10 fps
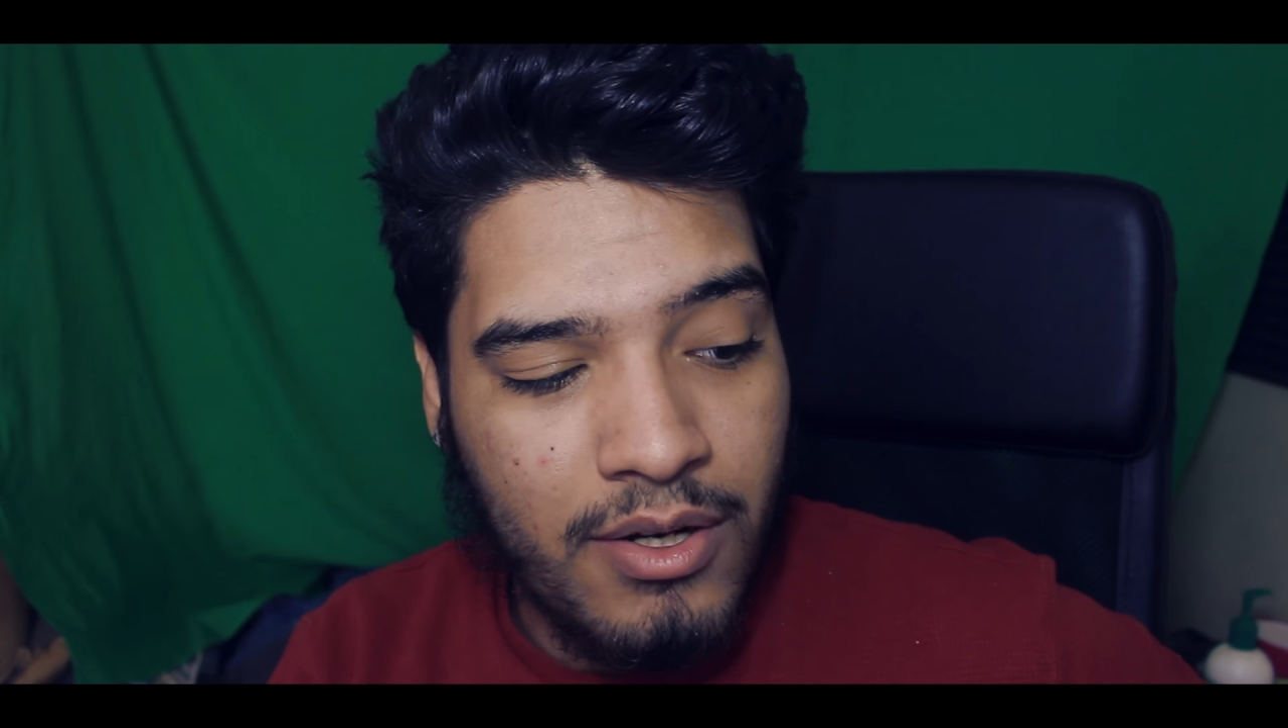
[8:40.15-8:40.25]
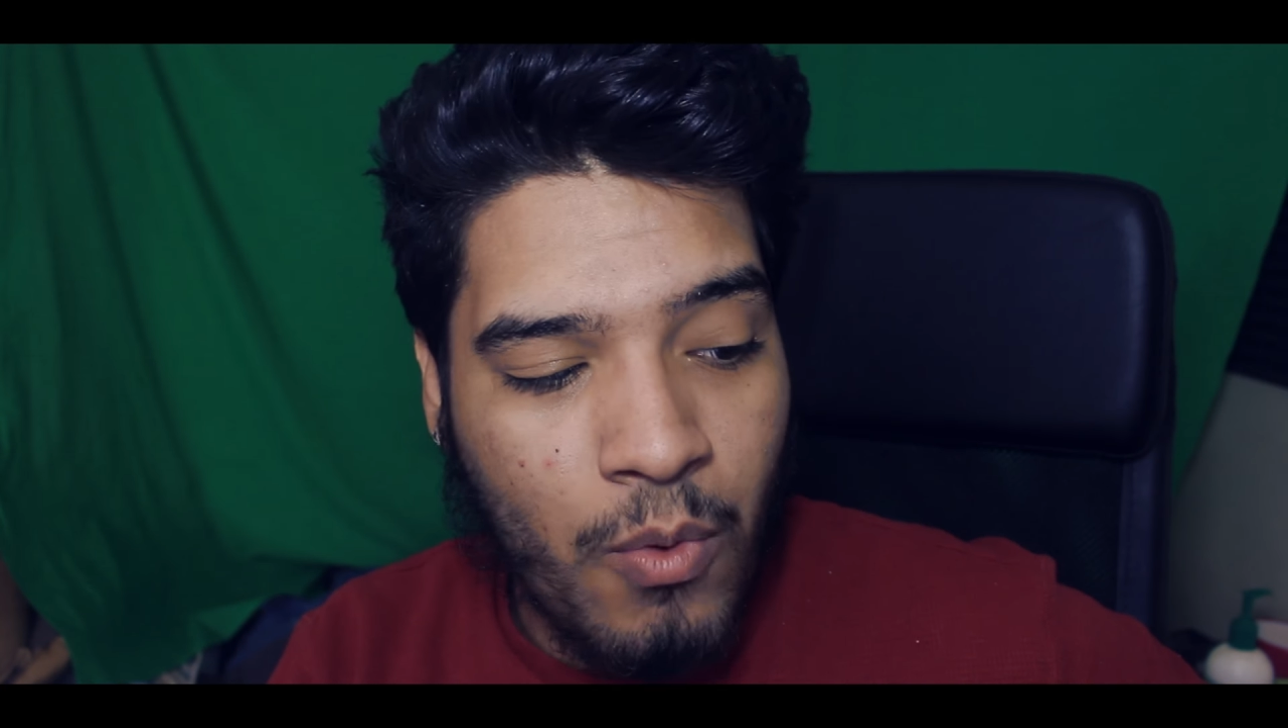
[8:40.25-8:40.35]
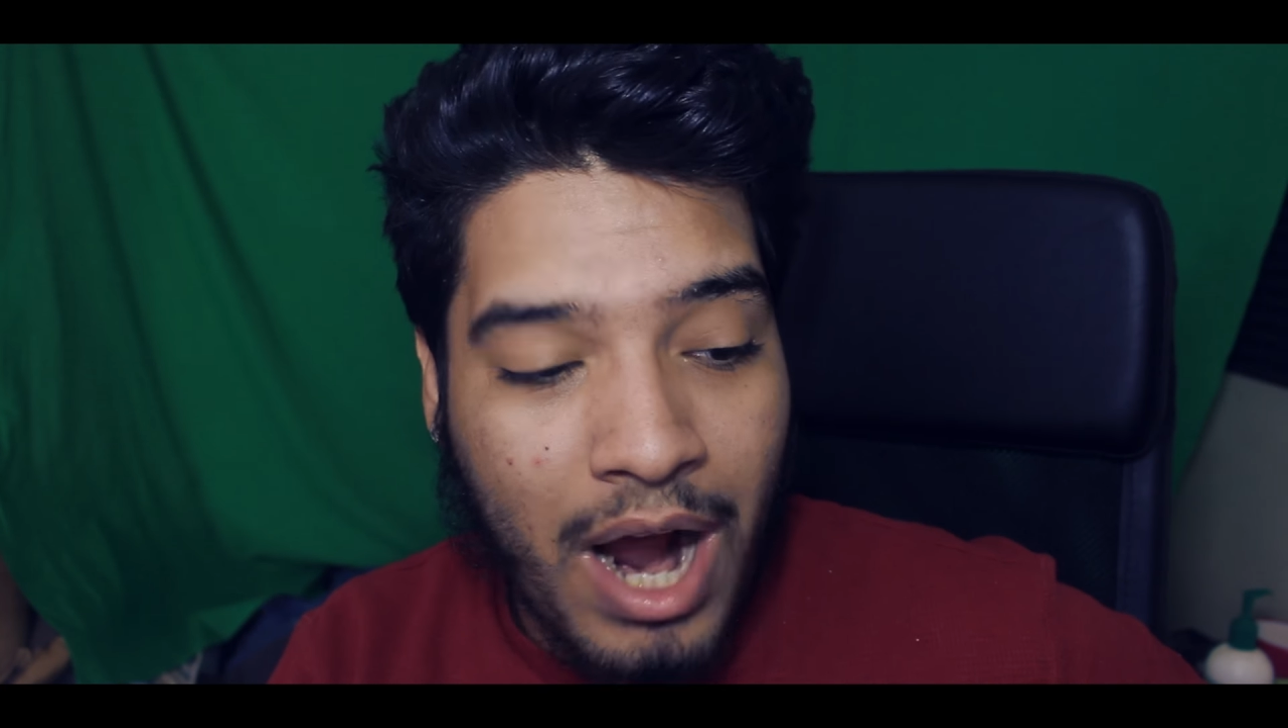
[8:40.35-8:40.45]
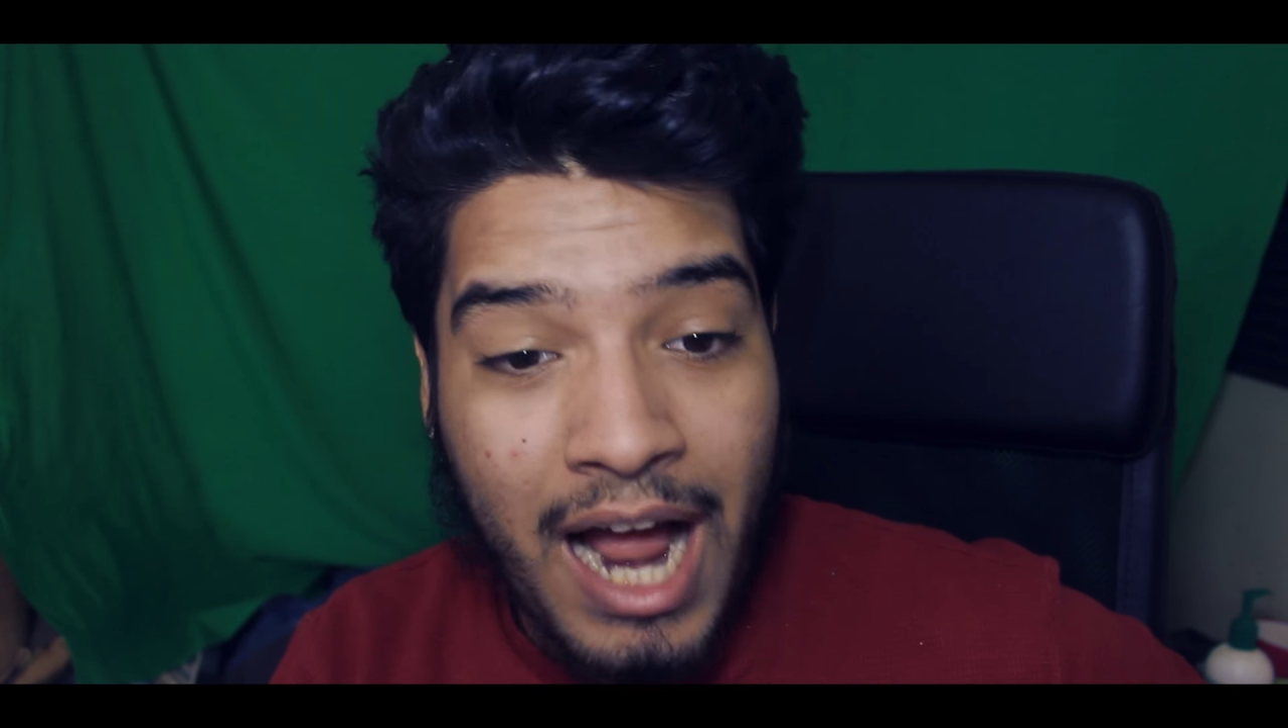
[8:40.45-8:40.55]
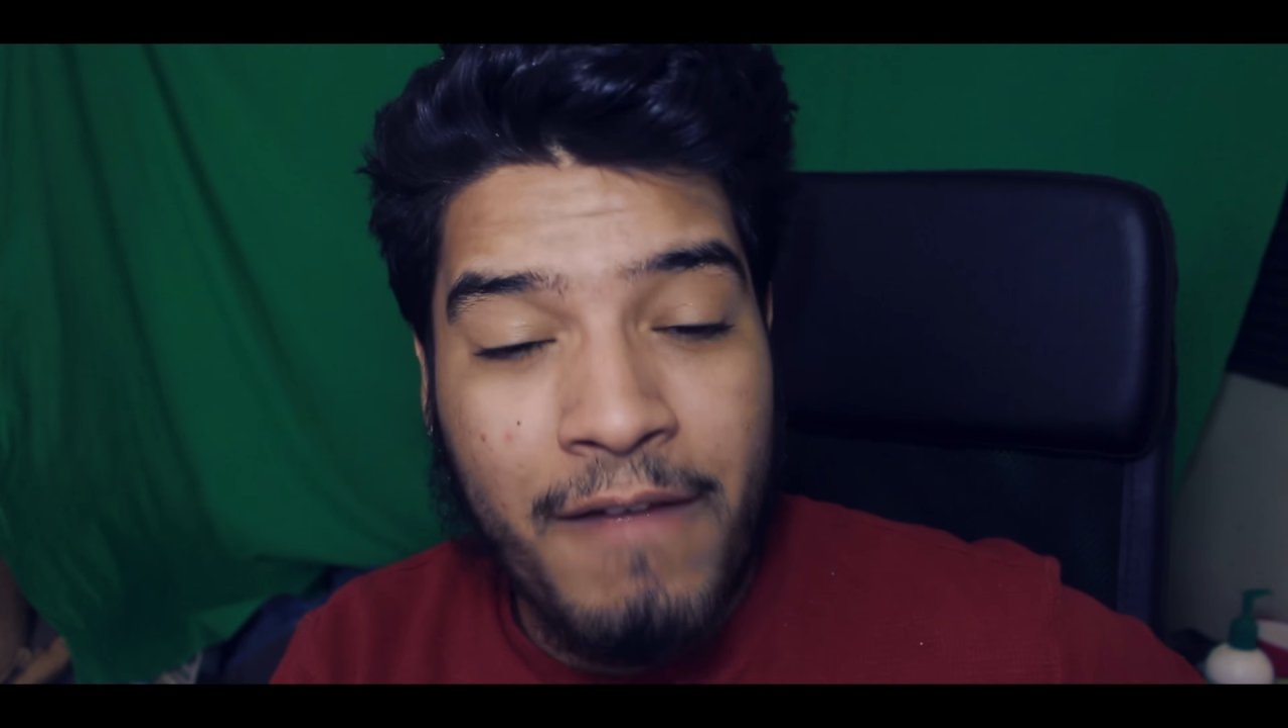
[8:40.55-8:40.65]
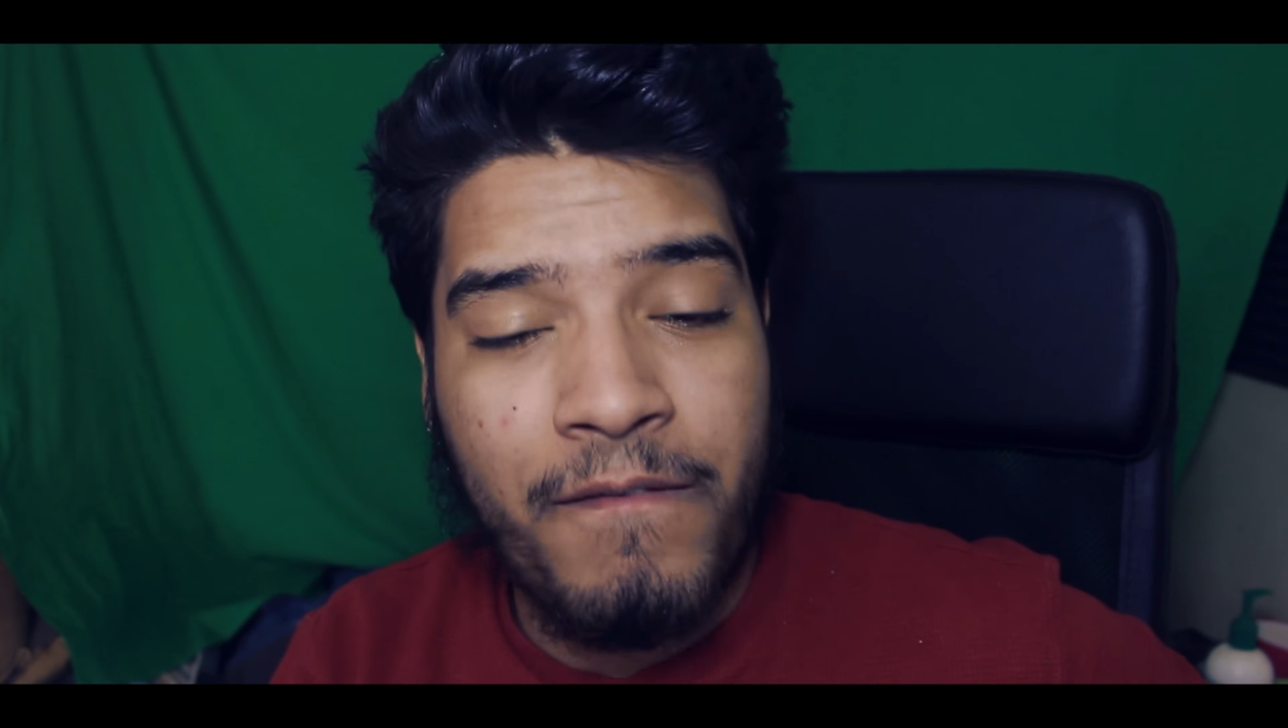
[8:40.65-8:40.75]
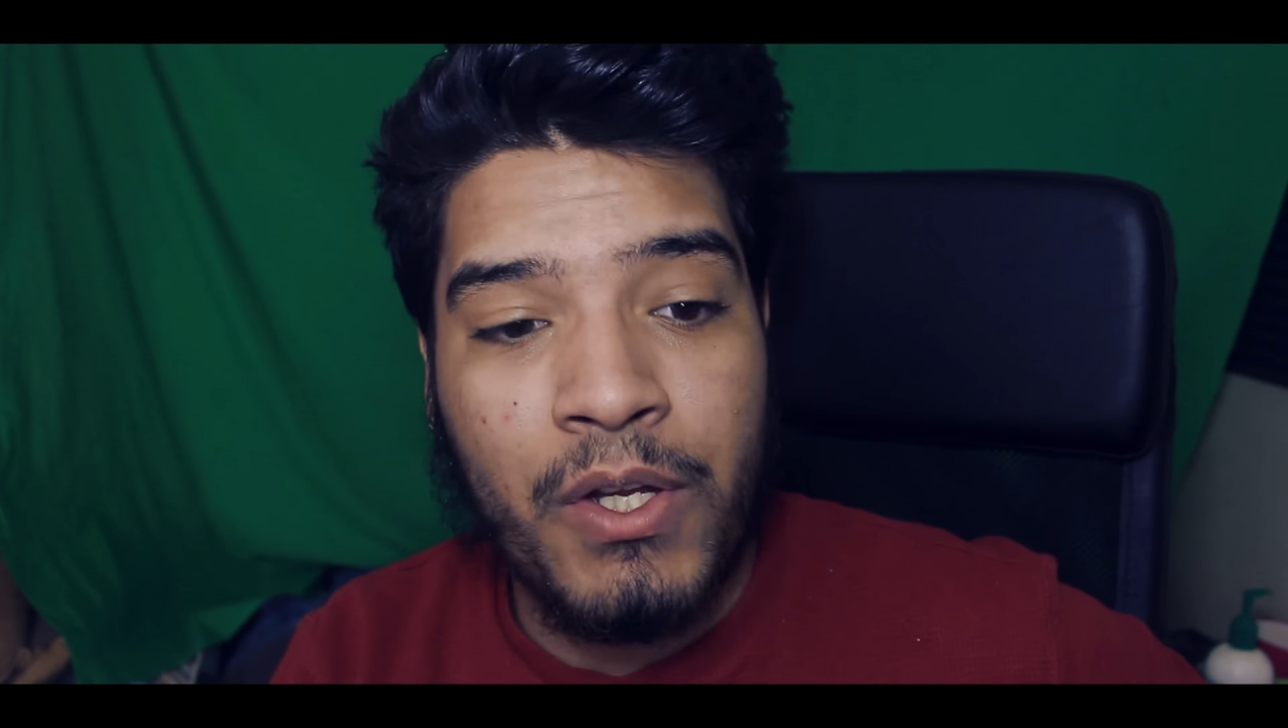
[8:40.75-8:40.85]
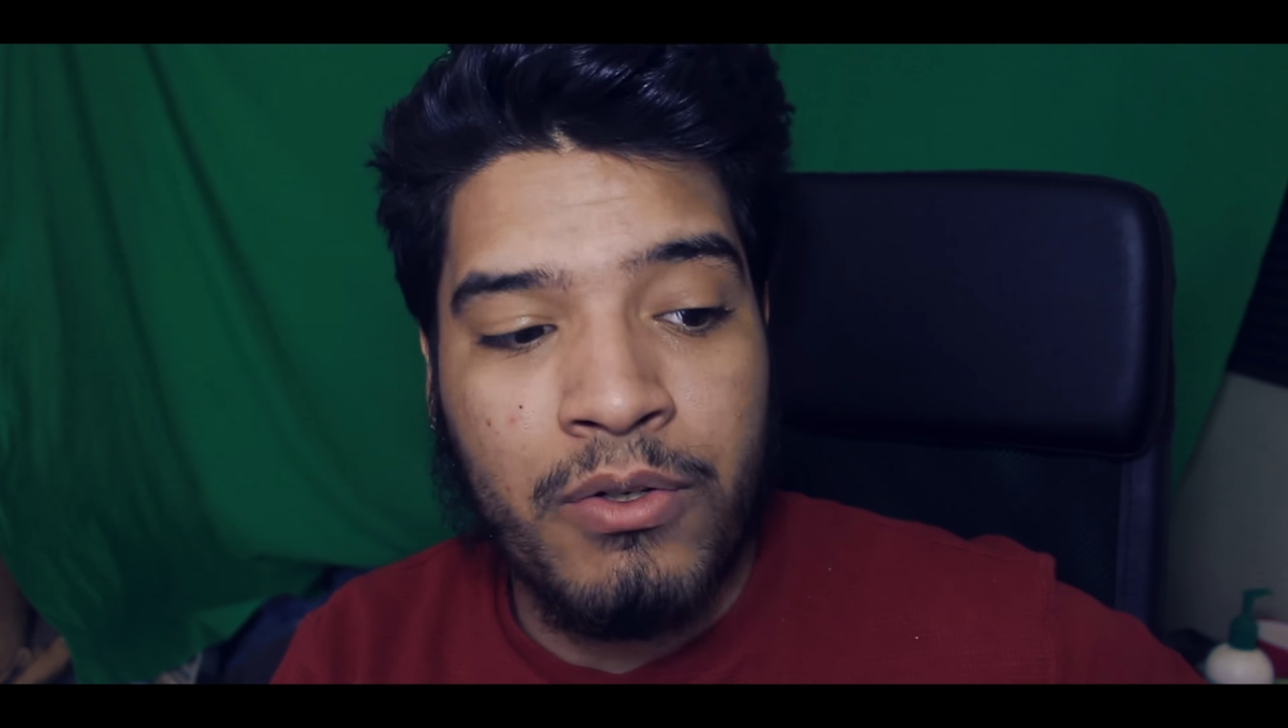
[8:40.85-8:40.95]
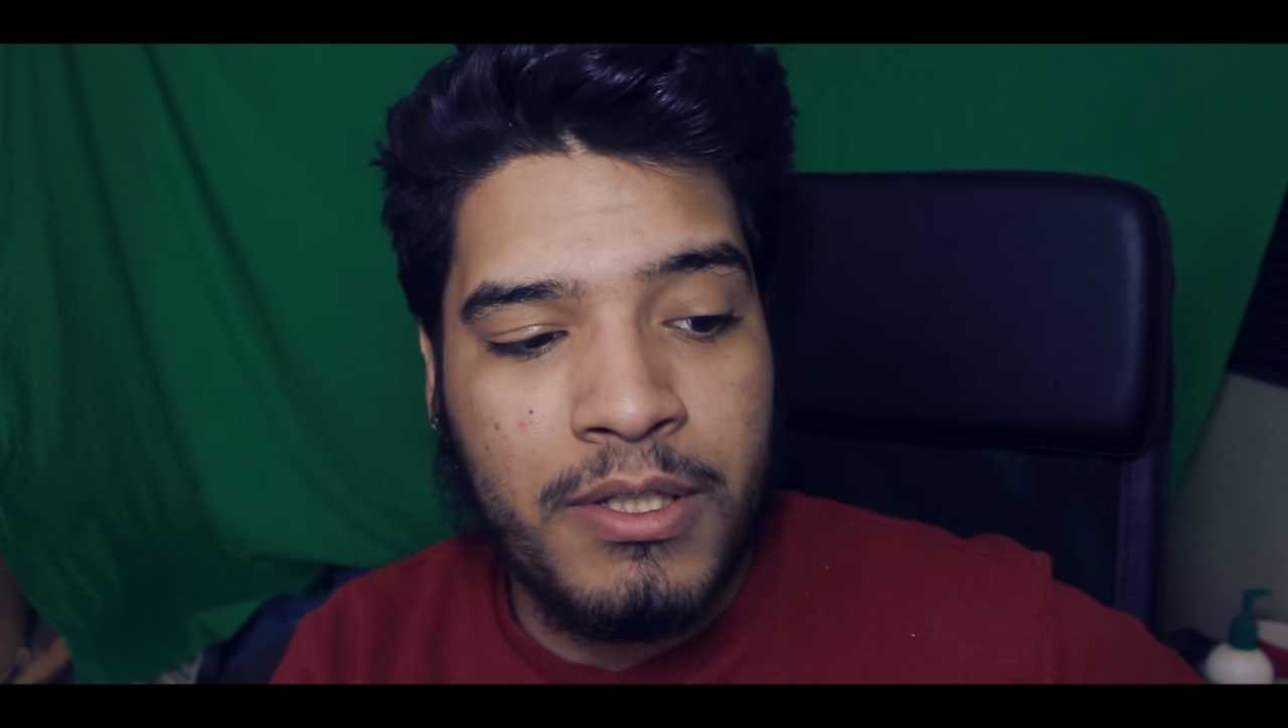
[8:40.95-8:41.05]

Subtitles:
what I feel